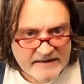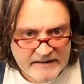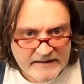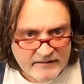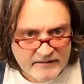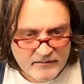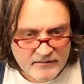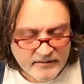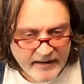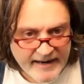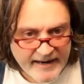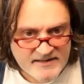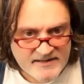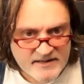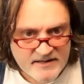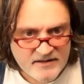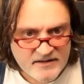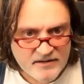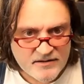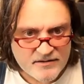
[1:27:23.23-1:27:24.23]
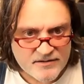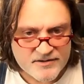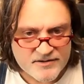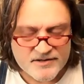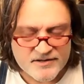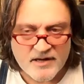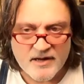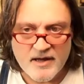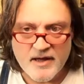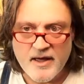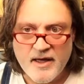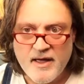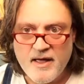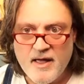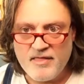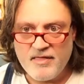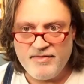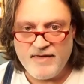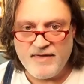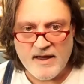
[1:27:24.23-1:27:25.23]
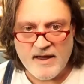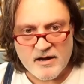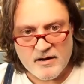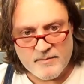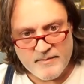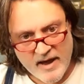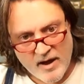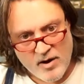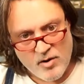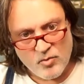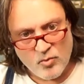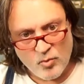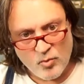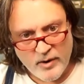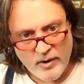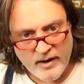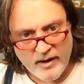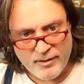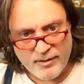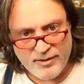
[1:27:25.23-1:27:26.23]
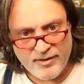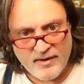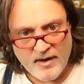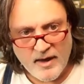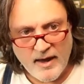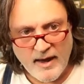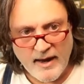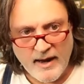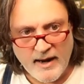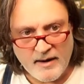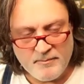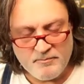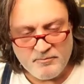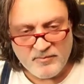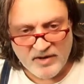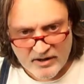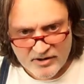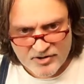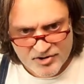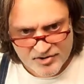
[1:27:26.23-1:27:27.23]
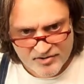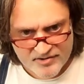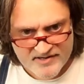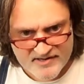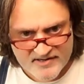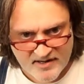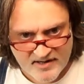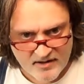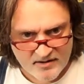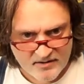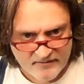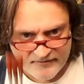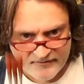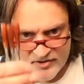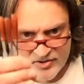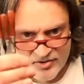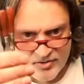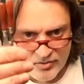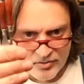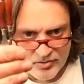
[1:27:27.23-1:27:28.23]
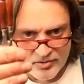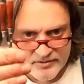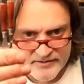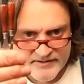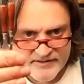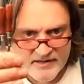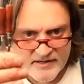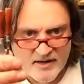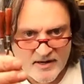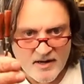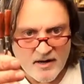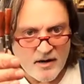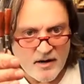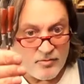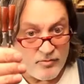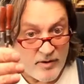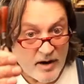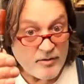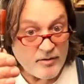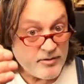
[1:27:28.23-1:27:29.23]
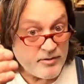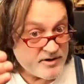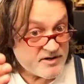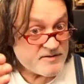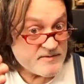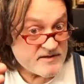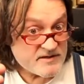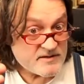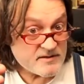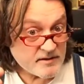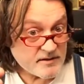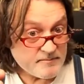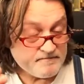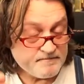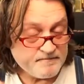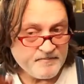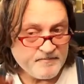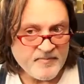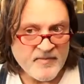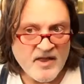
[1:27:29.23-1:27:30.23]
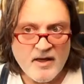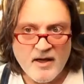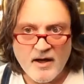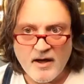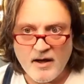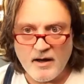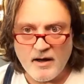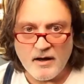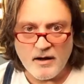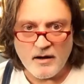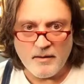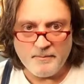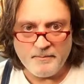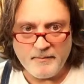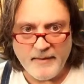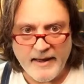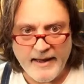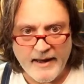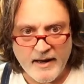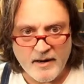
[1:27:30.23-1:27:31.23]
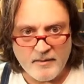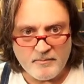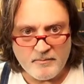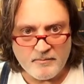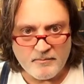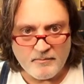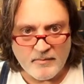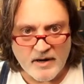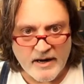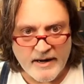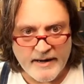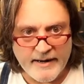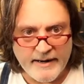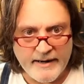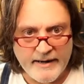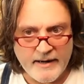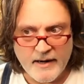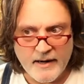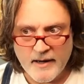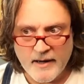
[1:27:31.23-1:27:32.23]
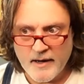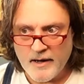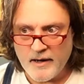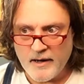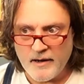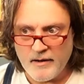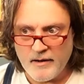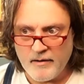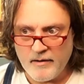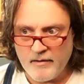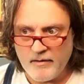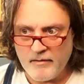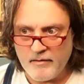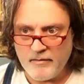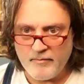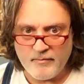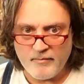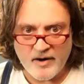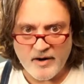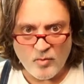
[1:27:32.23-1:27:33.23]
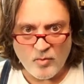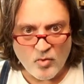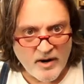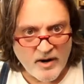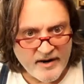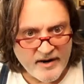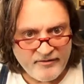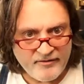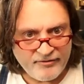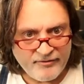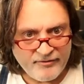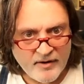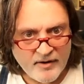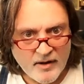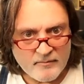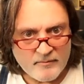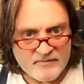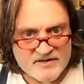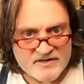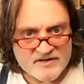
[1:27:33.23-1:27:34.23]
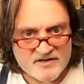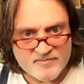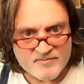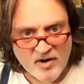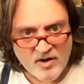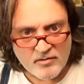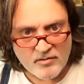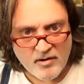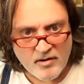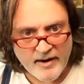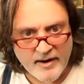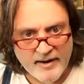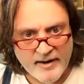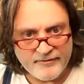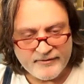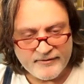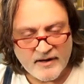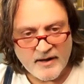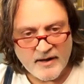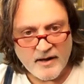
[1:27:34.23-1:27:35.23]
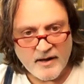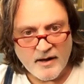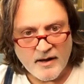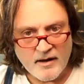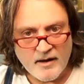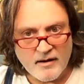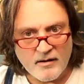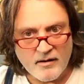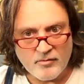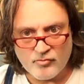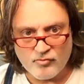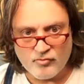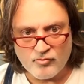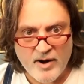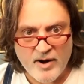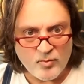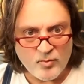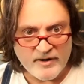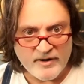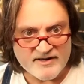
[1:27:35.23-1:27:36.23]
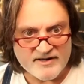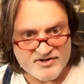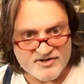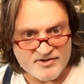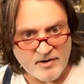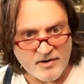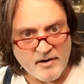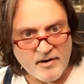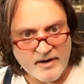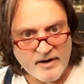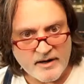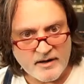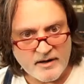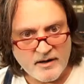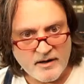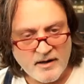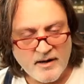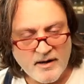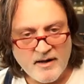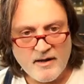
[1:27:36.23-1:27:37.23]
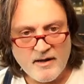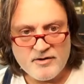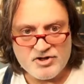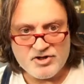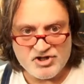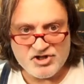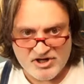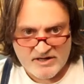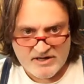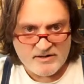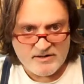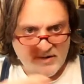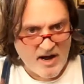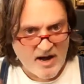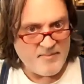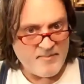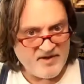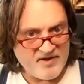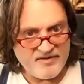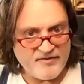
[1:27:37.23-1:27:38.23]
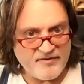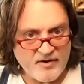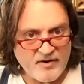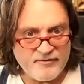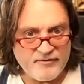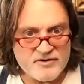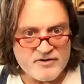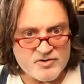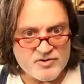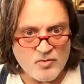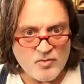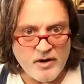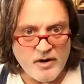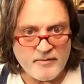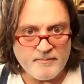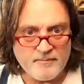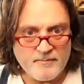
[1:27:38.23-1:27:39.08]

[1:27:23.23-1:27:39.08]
or 18 years, they come out with a miniature set of tools around Christmas time. Um, and my uh, my wife, Mrs. Modelcraft, uh, right when it started, she got me the very first one